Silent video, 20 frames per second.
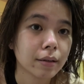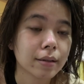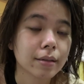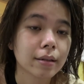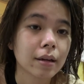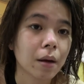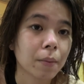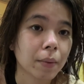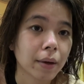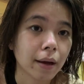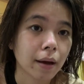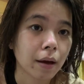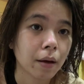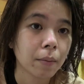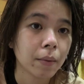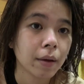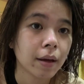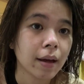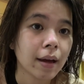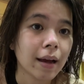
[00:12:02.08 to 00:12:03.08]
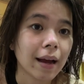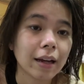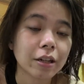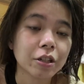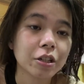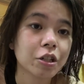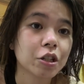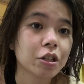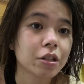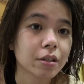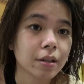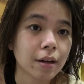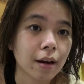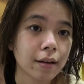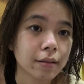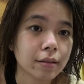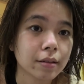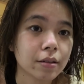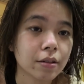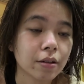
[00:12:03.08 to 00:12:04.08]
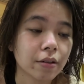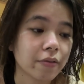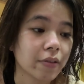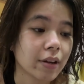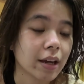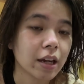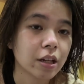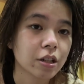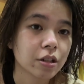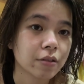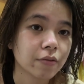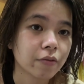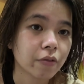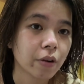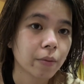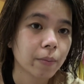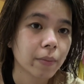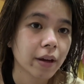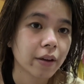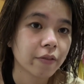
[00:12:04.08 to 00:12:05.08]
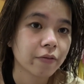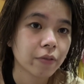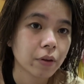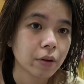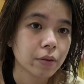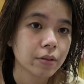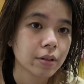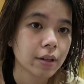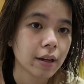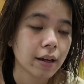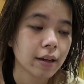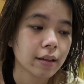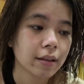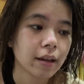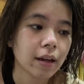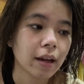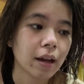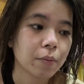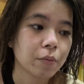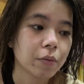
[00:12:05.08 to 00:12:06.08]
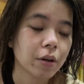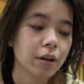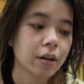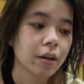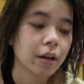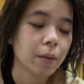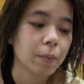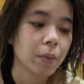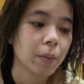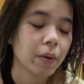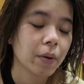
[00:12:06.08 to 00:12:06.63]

is coming up. I actually just got the notification from my phone today that I'm gonna get